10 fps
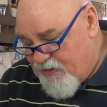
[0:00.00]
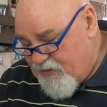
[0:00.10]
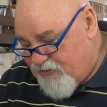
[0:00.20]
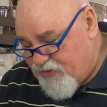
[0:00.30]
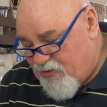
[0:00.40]

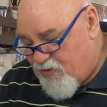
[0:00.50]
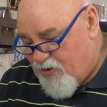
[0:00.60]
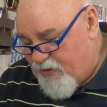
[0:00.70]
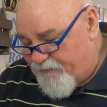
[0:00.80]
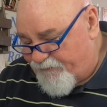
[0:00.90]

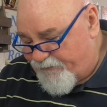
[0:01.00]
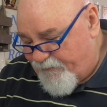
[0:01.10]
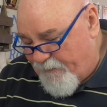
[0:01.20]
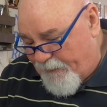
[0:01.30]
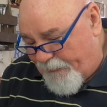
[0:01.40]
So,
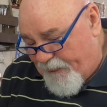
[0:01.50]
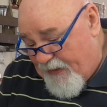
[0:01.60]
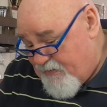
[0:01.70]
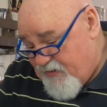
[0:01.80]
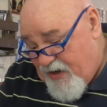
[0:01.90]

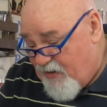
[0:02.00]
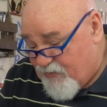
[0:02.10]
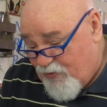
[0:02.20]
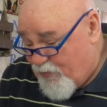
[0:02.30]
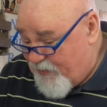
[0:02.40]
yeah, I'll
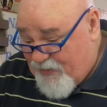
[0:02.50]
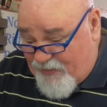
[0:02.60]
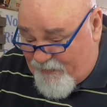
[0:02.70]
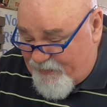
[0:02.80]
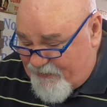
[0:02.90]
go with that.
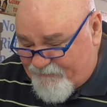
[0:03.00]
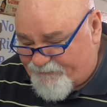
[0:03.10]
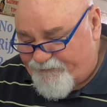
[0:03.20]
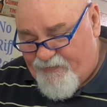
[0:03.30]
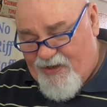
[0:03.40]
I mean,
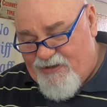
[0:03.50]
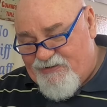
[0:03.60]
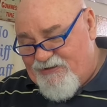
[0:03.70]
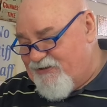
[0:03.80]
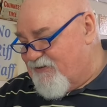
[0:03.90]
as
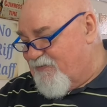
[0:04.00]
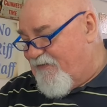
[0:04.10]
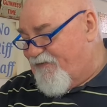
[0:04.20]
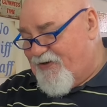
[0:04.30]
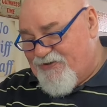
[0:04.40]
this is my
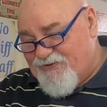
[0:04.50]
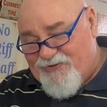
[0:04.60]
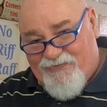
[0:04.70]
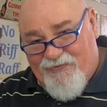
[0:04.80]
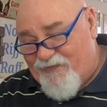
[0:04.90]

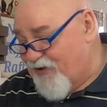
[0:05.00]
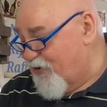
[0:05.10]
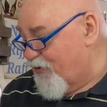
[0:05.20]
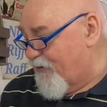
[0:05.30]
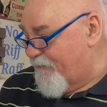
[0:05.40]
first
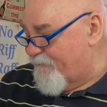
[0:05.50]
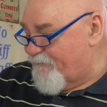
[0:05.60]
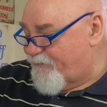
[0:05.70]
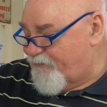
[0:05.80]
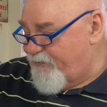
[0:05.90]
review,
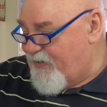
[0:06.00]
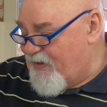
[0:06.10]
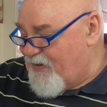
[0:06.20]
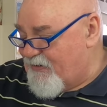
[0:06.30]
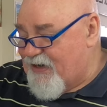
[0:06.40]

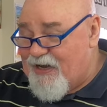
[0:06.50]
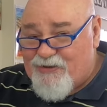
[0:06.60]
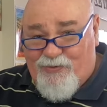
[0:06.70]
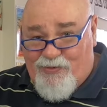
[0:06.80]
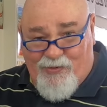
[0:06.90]
I
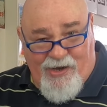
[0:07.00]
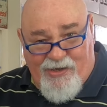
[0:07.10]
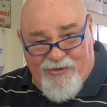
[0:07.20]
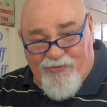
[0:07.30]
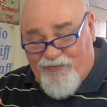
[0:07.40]
don't know. I
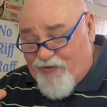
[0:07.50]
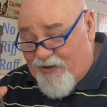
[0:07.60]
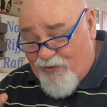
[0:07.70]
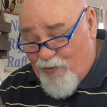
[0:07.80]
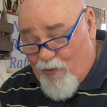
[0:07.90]
don't
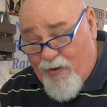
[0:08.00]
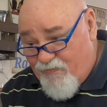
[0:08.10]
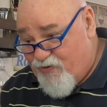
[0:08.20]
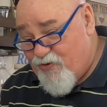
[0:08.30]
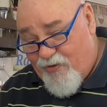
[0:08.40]
really know what I'm
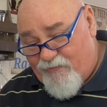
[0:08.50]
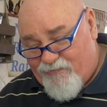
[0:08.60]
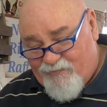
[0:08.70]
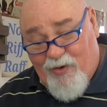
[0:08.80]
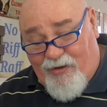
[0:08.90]
doing.
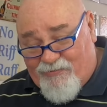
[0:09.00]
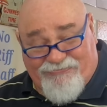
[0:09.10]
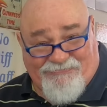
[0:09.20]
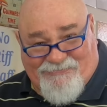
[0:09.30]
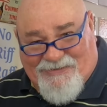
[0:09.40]
Well,
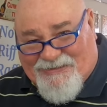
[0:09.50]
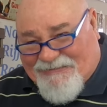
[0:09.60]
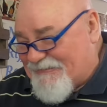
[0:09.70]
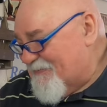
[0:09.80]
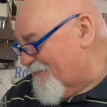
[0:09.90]

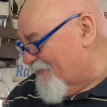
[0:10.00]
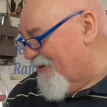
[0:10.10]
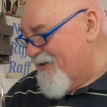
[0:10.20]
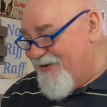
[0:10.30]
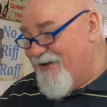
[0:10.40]

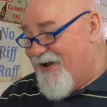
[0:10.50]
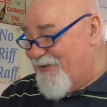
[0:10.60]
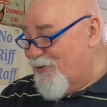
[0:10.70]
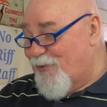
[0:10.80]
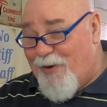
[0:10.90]
I
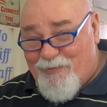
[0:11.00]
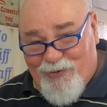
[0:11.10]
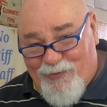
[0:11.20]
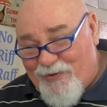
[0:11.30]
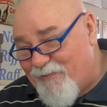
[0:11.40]
don't know what I'm
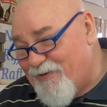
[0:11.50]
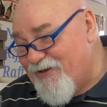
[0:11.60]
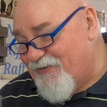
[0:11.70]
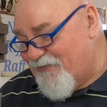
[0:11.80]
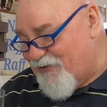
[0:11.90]
doing with the
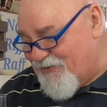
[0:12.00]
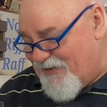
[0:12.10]
beer reviews